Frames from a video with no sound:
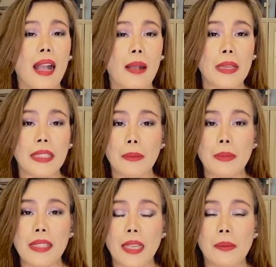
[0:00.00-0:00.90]
my name
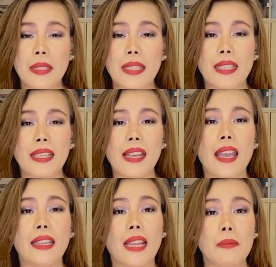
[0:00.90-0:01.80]
is MC
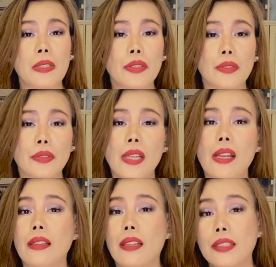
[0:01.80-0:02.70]
and I'm into
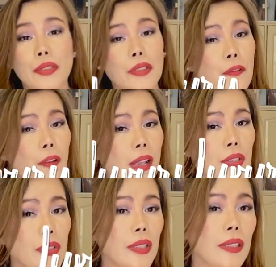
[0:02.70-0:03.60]
luxury
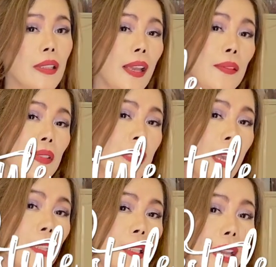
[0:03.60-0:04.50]
fashion,
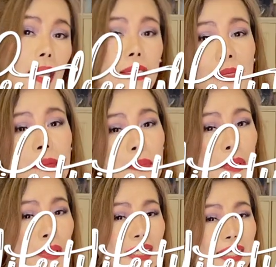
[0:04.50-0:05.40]
lifestyle, and
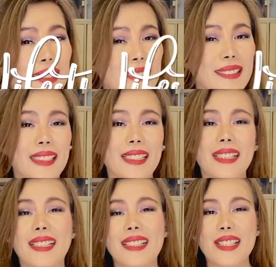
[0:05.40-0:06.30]
beauty.
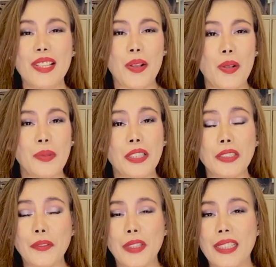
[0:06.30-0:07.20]
So
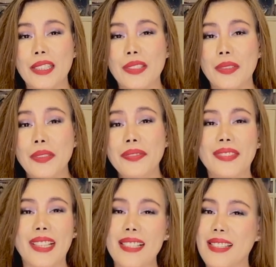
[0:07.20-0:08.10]
without further ado,
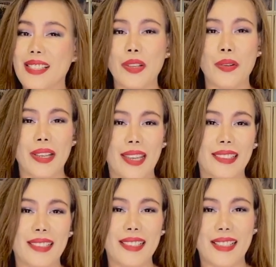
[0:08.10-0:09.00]
let's just go
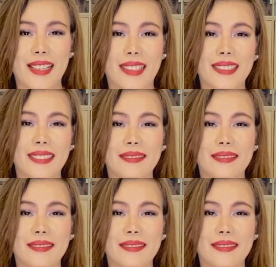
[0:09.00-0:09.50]
ahead and start.